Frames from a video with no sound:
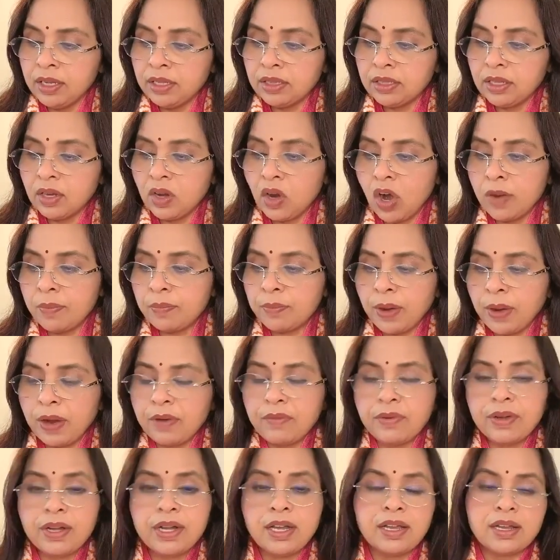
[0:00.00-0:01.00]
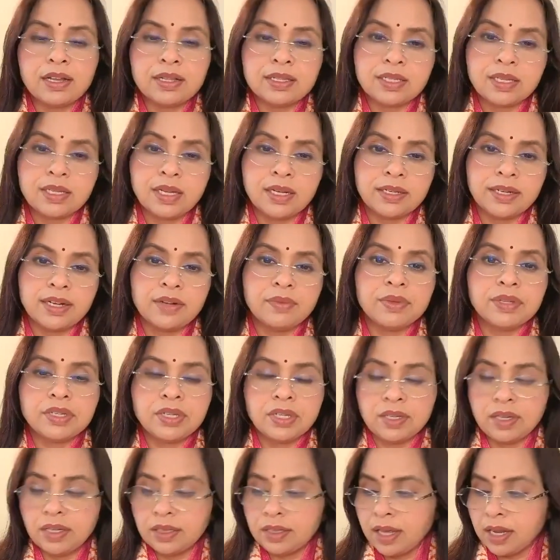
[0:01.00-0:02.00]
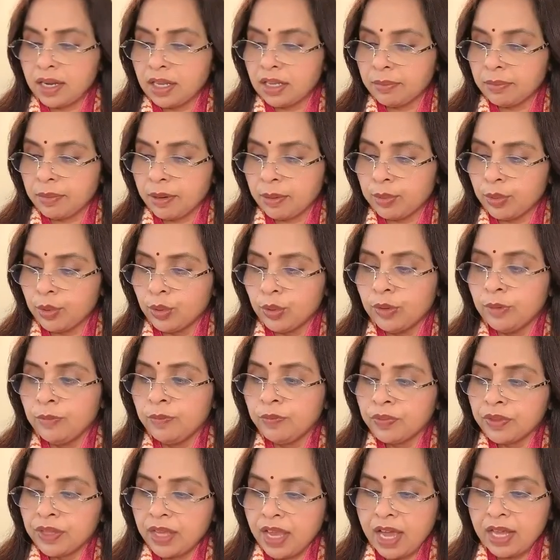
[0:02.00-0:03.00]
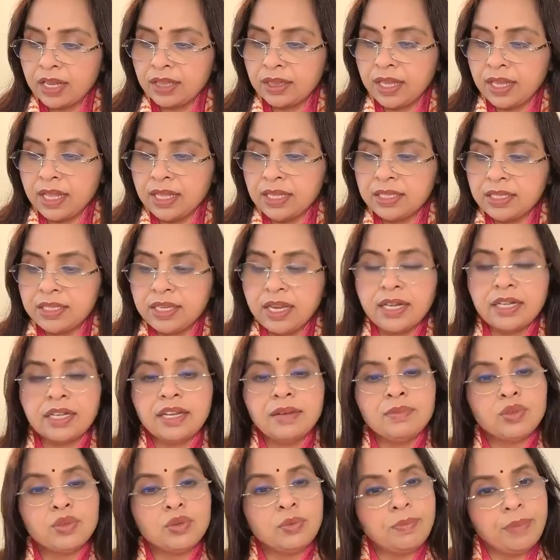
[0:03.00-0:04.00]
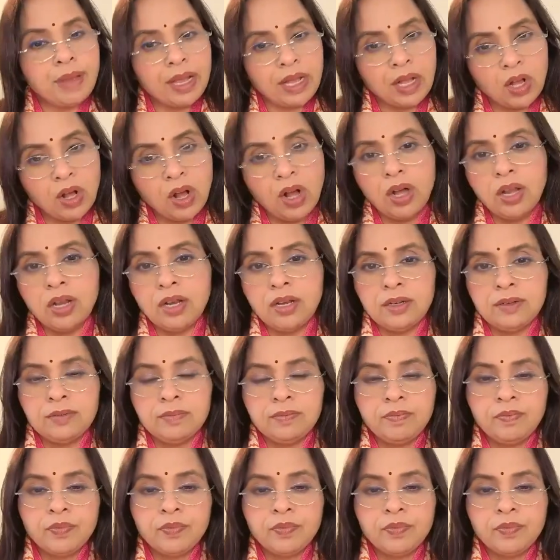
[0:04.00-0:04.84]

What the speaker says: the Lord privately consulted with Sri Nityananda Prabhu and then sent him to Bengal